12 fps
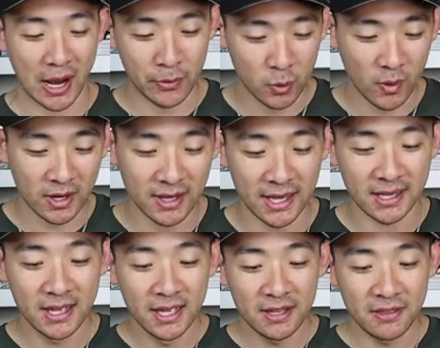I would wear like
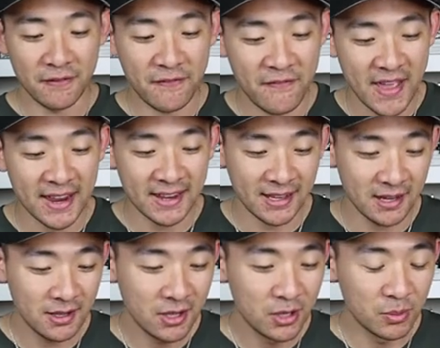the
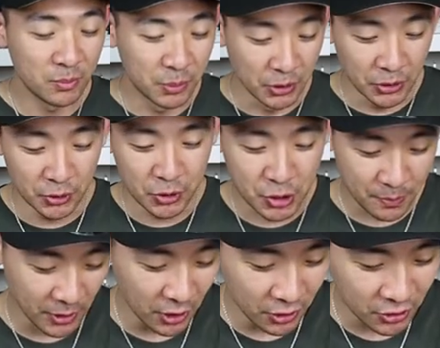faded blue
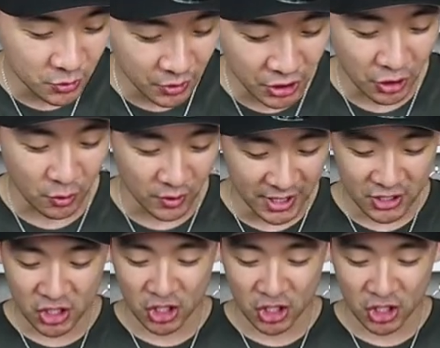Girbauds with green